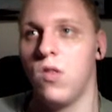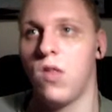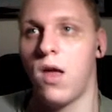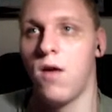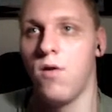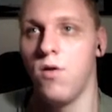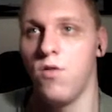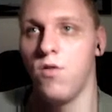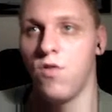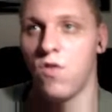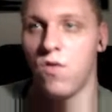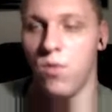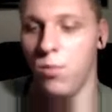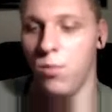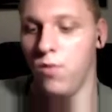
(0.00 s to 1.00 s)
error, just
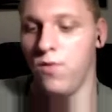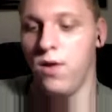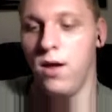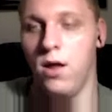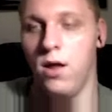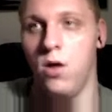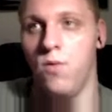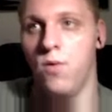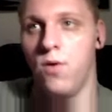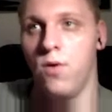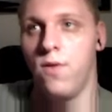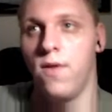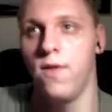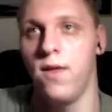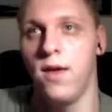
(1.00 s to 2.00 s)
remove the
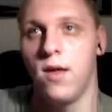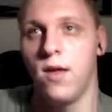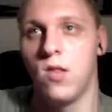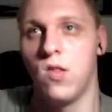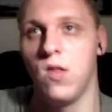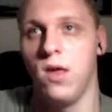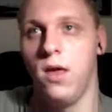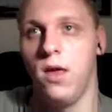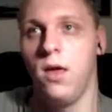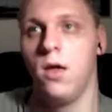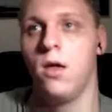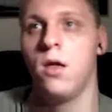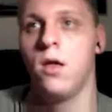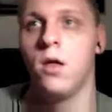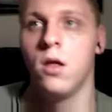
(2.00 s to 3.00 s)
HelloWorld.exe.
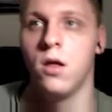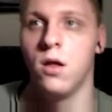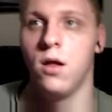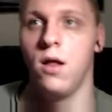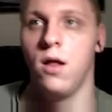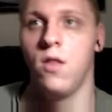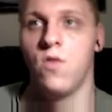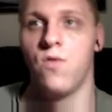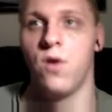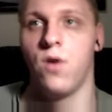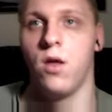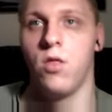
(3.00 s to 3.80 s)
It's fine,